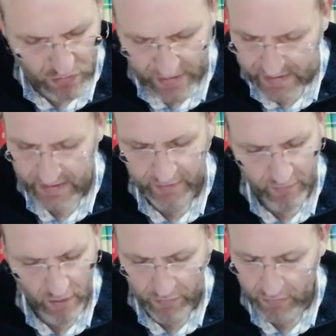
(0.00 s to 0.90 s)
trusting in
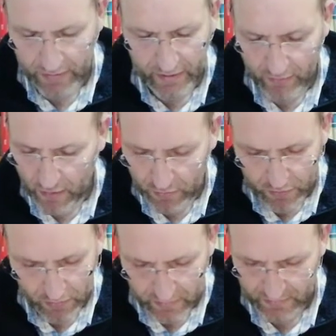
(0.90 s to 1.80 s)
our own, in our own
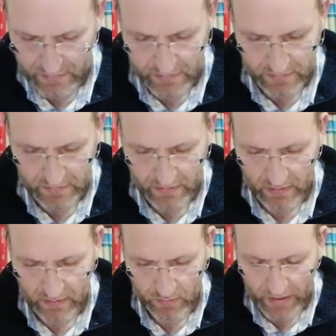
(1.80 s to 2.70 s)
goodness.
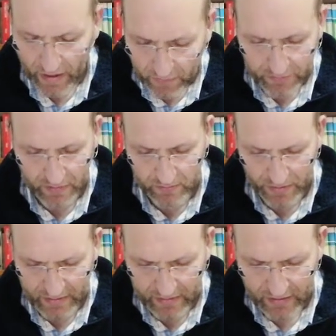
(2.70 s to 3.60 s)
We have none,
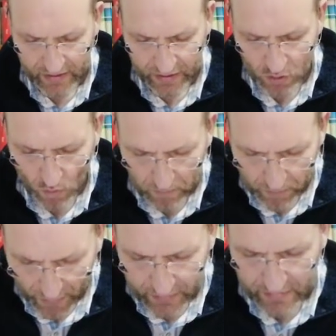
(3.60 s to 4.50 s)
but in, in your
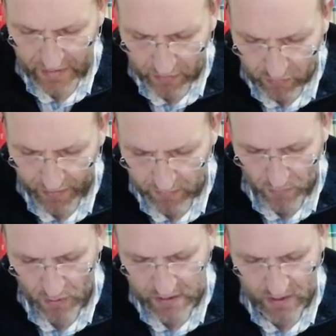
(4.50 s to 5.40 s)
abundant and great
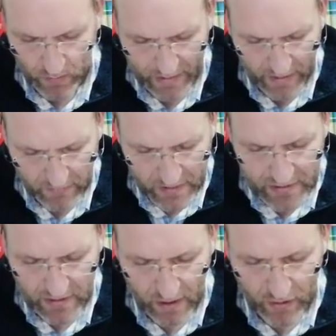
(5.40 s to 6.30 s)
mercy, we come
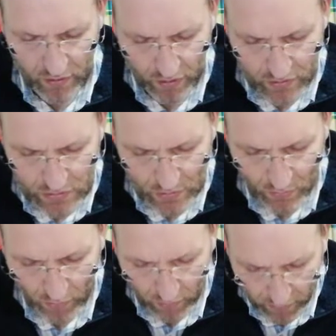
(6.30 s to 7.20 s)
as those
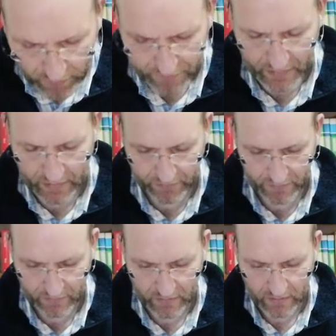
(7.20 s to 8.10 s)
who are forgiven.